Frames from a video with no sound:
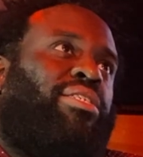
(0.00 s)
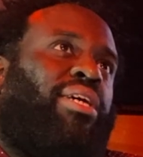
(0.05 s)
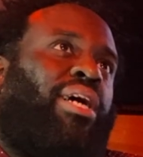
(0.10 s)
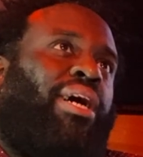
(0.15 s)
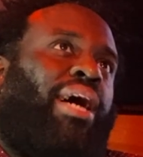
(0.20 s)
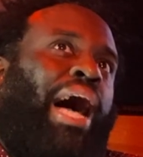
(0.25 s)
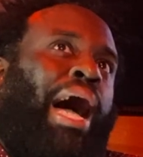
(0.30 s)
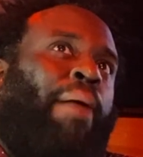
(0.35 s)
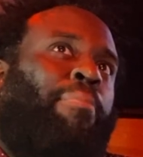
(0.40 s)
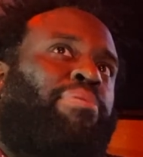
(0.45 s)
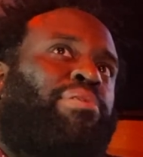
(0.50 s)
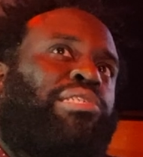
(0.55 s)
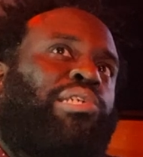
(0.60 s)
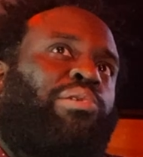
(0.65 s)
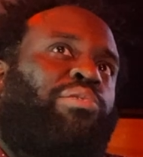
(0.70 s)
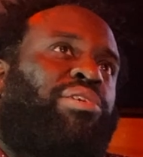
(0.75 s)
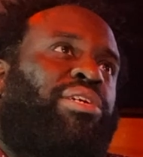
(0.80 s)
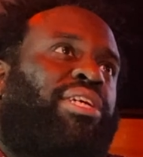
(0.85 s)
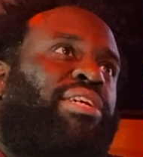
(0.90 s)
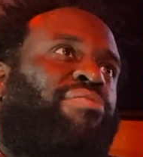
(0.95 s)
an
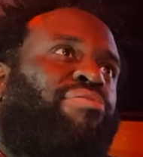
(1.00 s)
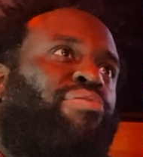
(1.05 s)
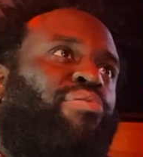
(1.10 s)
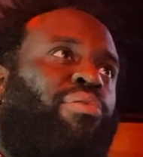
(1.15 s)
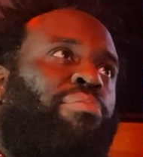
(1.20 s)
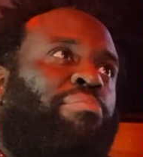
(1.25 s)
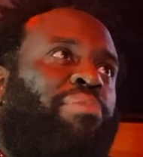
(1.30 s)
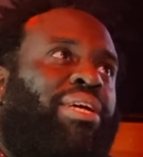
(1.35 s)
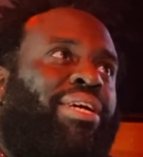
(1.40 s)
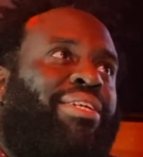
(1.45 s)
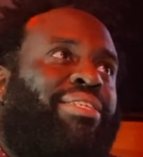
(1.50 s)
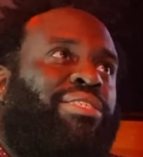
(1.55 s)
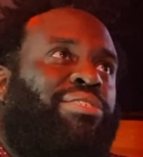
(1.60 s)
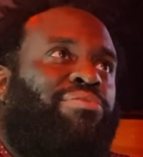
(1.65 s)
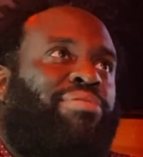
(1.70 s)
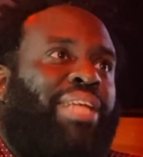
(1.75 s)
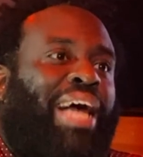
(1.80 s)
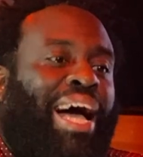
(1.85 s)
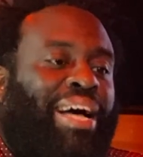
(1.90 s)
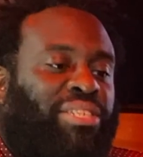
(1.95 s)
opportunity for me to
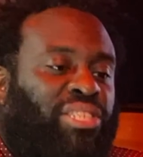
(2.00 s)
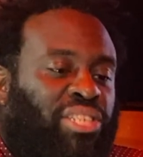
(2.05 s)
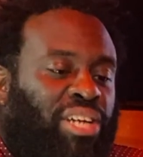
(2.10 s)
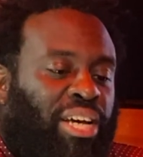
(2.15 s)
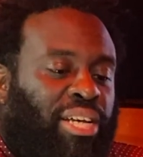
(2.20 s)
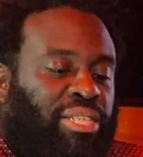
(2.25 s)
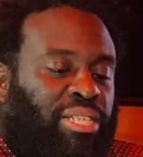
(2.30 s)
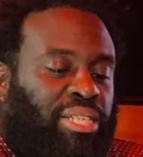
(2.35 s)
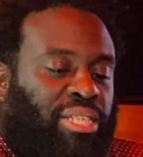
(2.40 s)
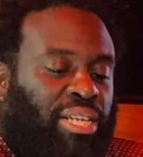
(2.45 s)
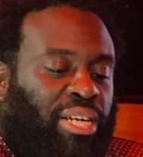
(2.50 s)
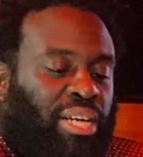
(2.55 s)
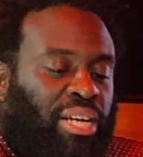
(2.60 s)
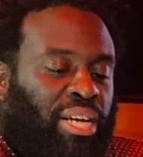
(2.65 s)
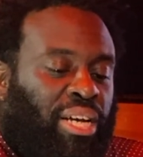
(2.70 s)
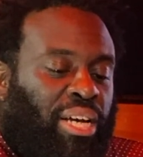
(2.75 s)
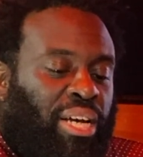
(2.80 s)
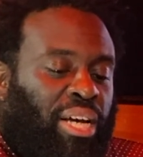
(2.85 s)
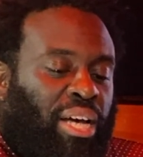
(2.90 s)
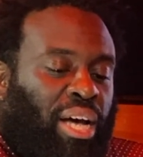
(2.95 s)
not just
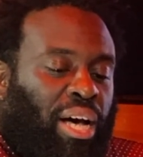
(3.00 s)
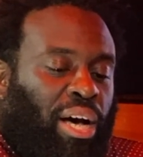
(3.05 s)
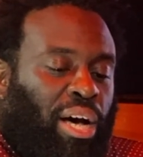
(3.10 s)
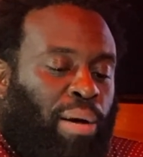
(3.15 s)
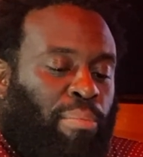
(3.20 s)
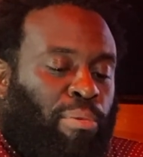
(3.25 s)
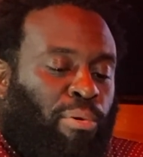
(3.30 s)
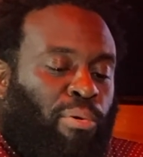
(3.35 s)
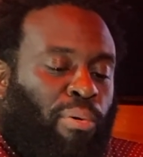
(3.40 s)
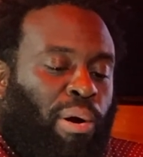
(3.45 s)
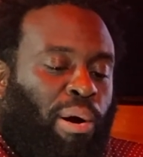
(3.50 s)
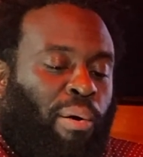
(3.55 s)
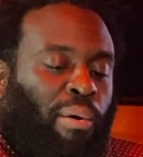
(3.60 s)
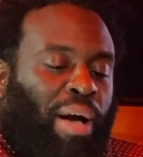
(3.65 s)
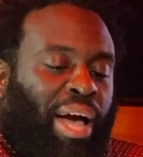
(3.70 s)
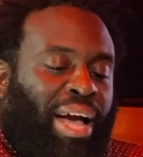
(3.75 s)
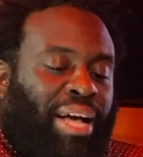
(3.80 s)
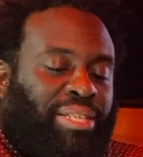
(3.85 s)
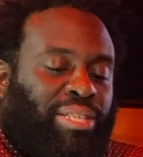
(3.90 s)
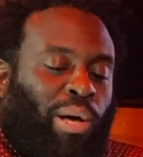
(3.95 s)
grow
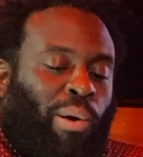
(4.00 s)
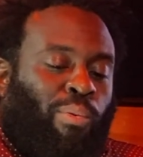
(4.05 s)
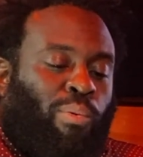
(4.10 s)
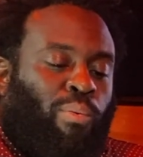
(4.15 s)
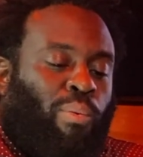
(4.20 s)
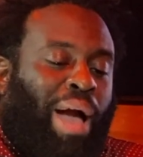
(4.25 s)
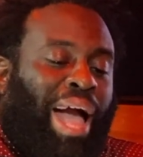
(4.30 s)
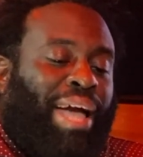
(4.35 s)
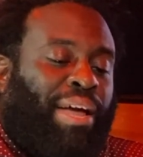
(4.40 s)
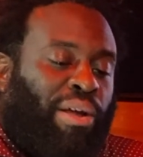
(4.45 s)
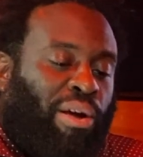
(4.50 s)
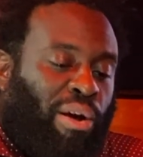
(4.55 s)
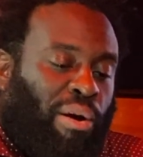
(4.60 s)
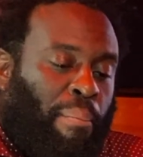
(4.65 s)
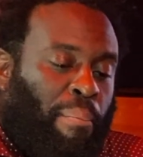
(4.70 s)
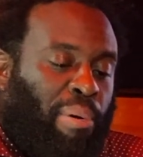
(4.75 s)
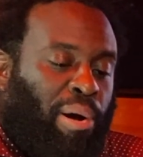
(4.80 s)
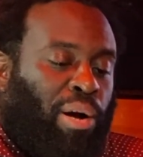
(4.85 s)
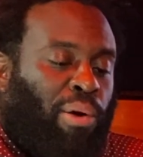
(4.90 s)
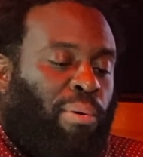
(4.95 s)
as a writer,
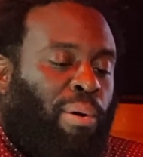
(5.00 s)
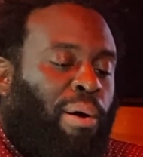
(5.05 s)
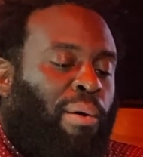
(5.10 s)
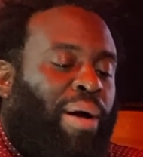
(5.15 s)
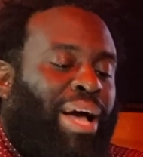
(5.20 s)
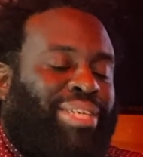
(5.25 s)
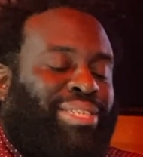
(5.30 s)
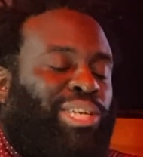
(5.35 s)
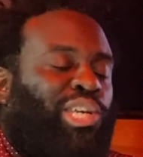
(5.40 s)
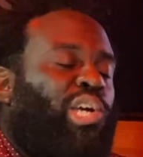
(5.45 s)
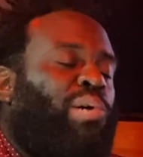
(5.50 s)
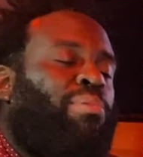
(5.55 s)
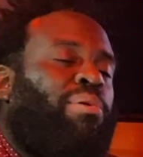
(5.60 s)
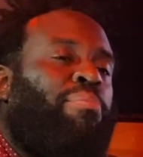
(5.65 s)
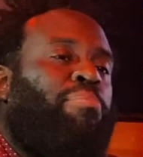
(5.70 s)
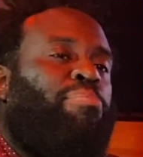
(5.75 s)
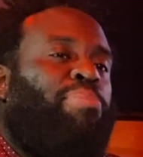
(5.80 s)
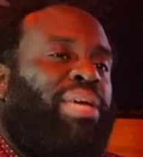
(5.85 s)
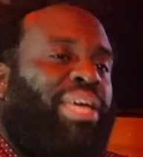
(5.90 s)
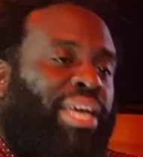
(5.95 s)
but grow as a
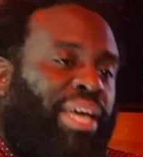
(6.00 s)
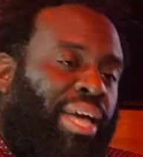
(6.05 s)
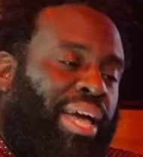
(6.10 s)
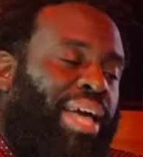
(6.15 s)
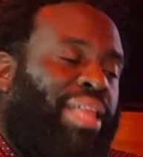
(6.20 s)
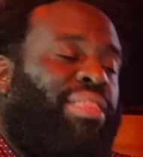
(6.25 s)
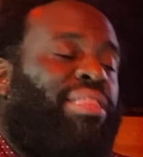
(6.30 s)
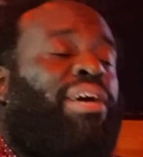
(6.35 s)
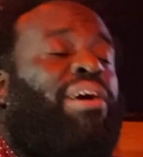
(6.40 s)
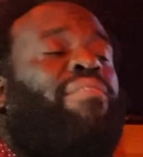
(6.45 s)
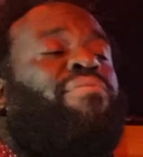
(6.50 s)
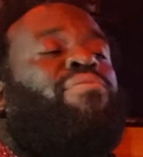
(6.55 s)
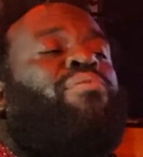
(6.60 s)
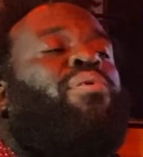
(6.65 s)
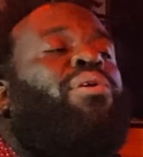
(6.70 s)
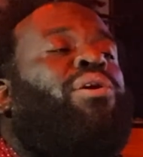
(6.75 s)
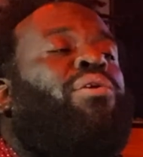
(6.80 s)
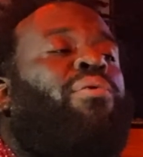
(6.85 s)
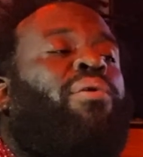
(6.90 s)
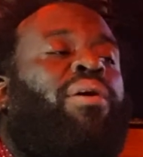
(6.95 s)
human being, and
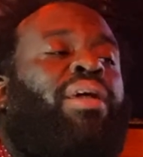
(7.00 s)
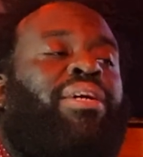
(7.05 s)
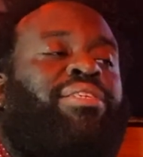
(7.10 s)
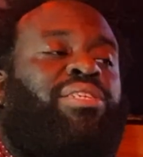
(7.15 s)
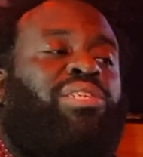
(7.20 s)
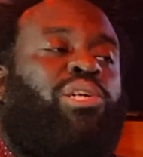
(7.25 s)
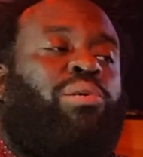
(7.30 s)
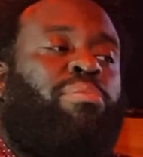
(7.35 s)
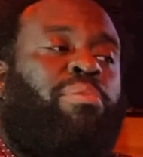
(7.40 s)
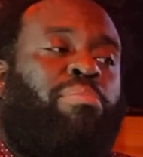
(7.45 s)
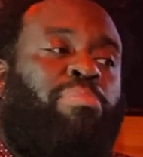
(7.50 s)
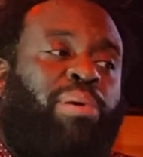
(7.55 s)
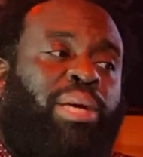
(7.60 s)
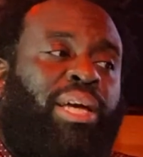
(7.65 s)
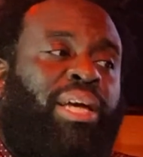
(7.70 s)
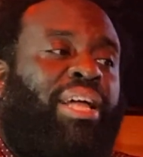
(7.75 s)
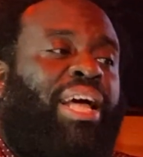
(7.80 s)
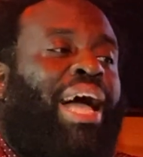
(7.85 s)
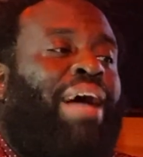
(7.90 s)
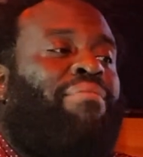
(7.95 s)
therefore growing as a human
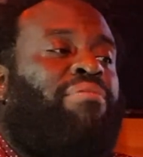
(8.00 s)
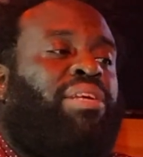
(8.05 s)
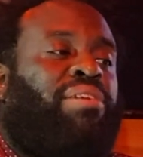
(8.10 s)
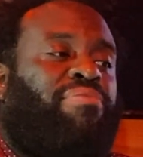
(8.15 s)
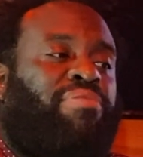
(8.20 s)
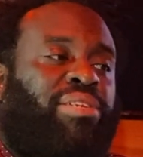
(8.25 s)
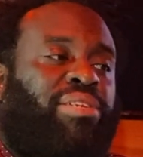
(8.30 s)
being, having different